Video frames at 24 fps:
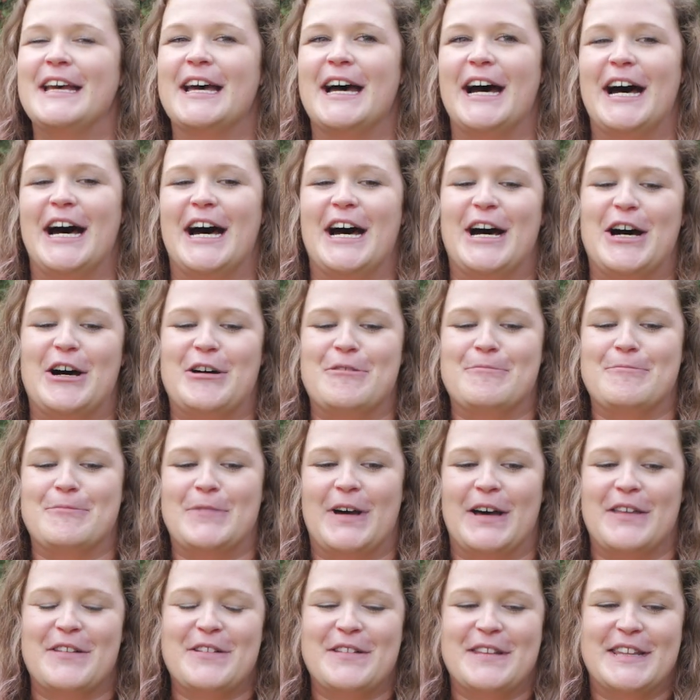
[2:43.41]

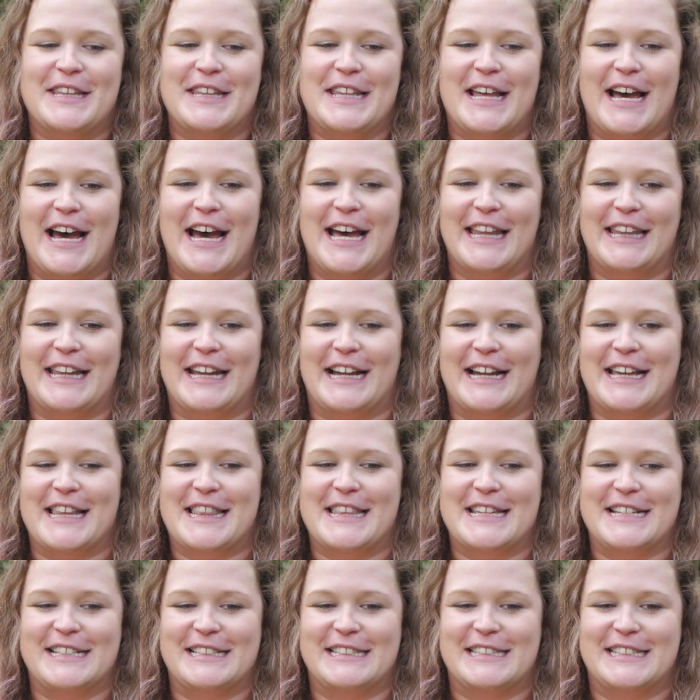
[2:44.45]
Other than that, like, I
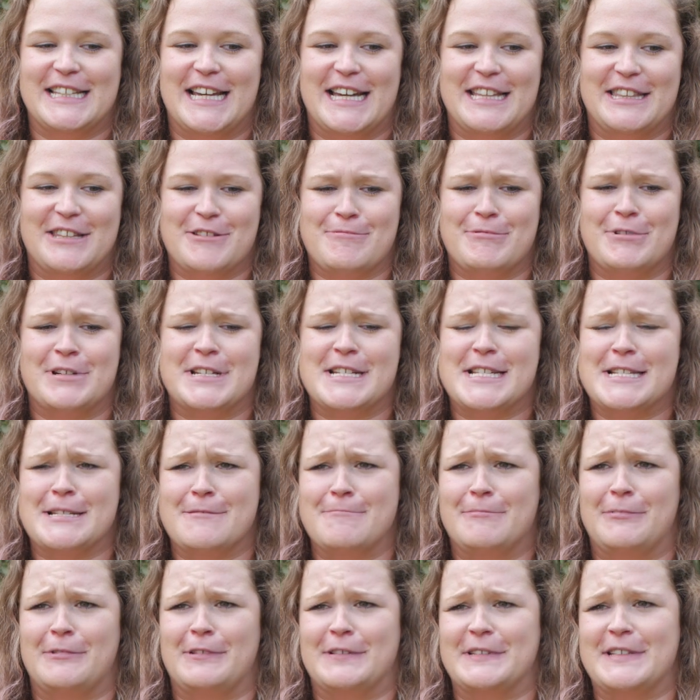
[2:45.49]
think that they're pretty
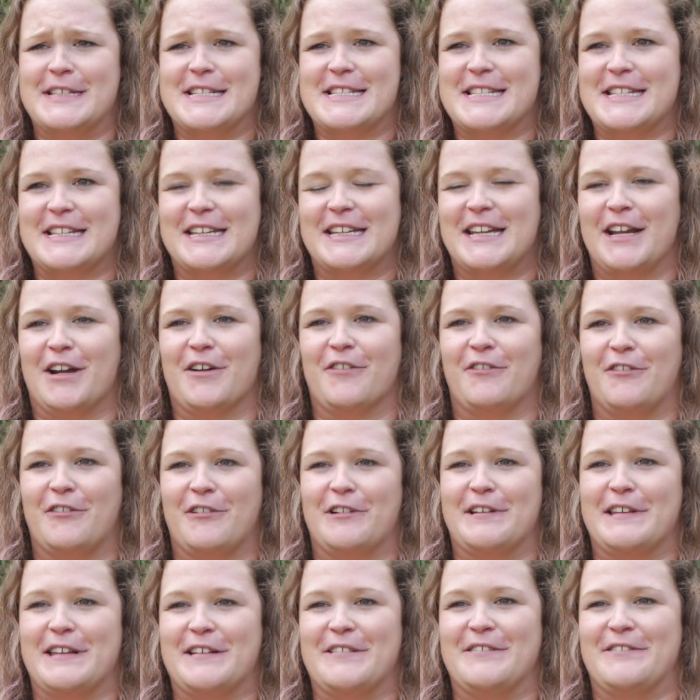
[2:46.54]
simple and easy to care
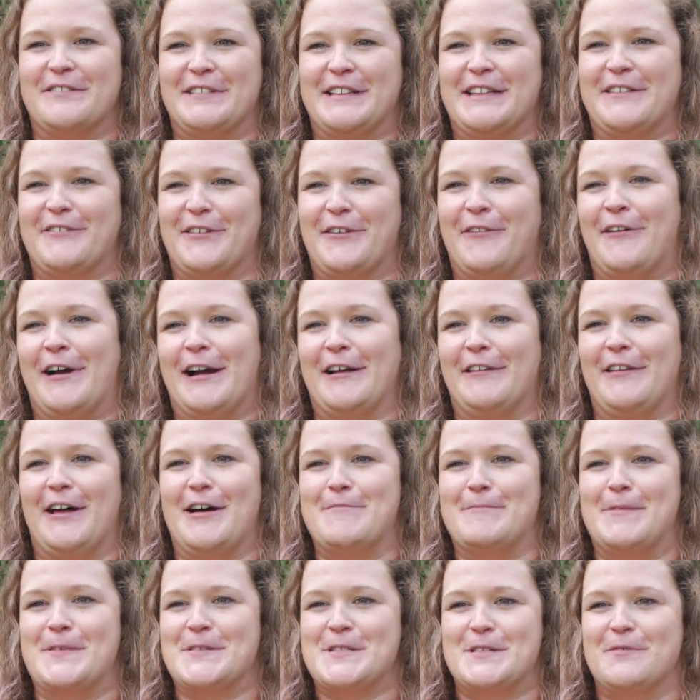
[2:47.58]
for. They don't really require a
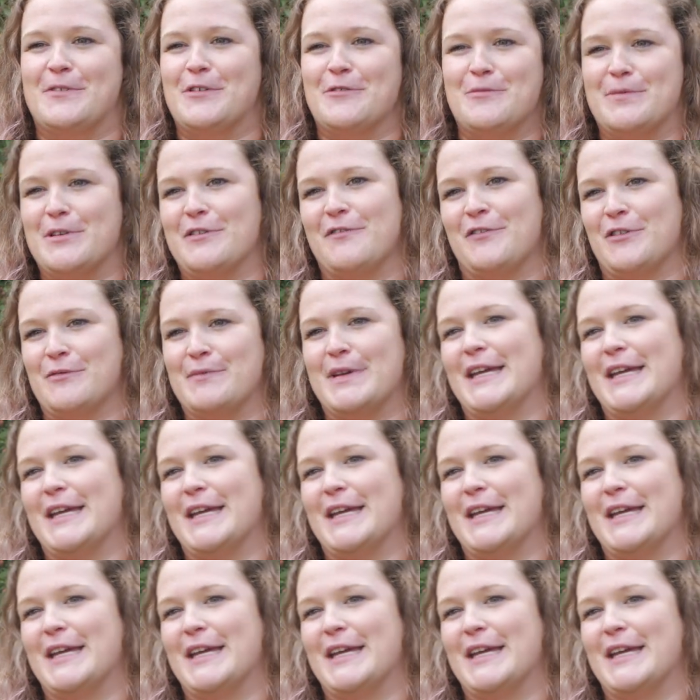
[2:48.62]
lot. Most of it would be for